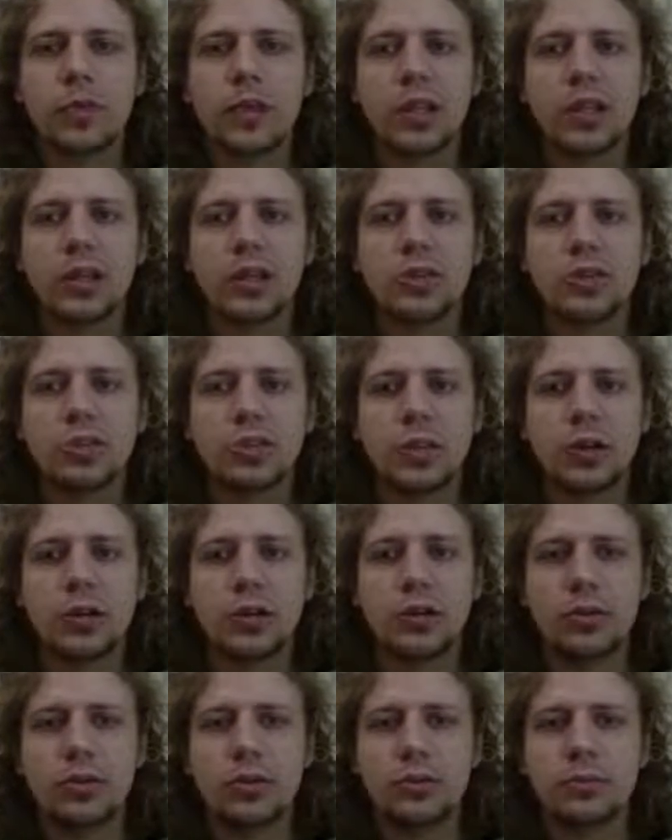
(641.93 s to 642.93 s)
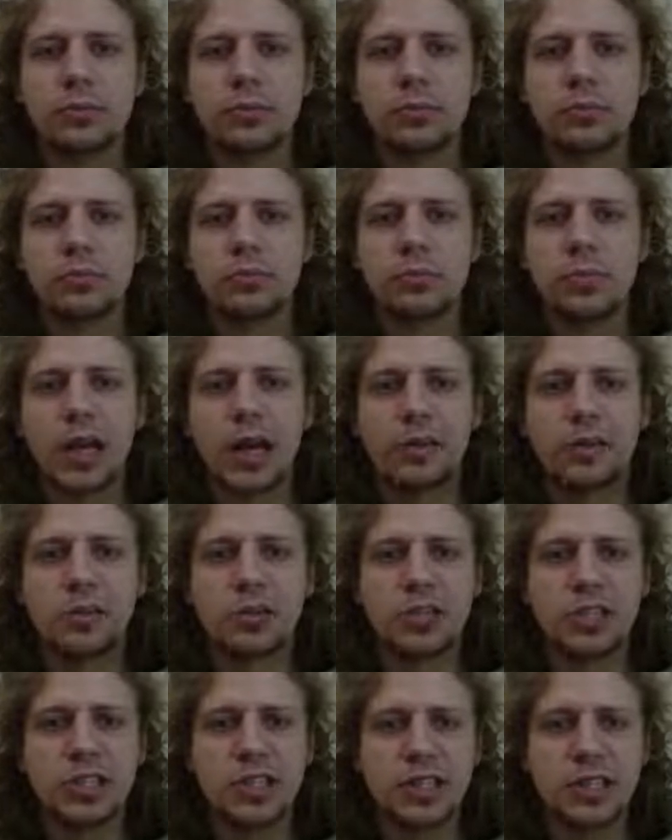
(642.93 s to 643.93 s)
So, after
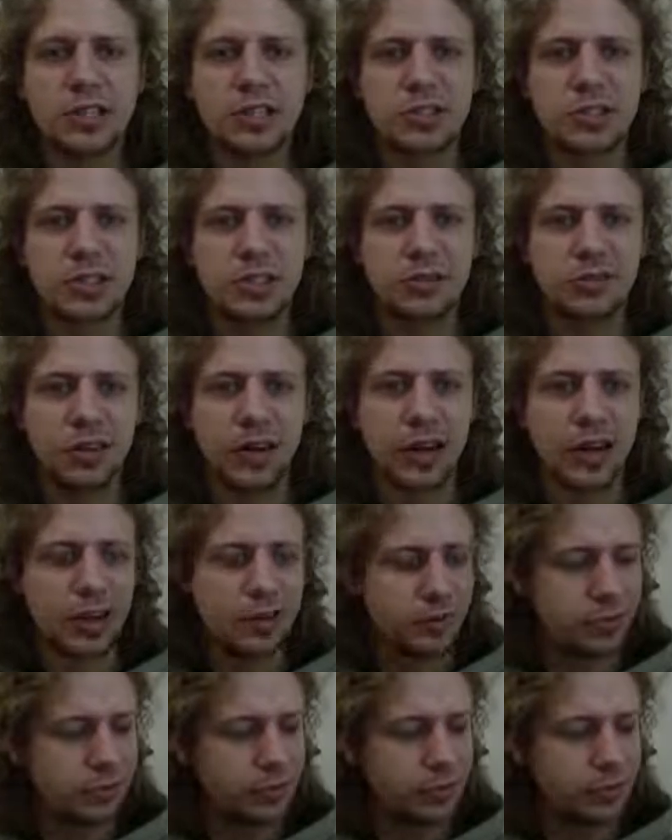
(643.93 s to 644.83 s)
d takes c5,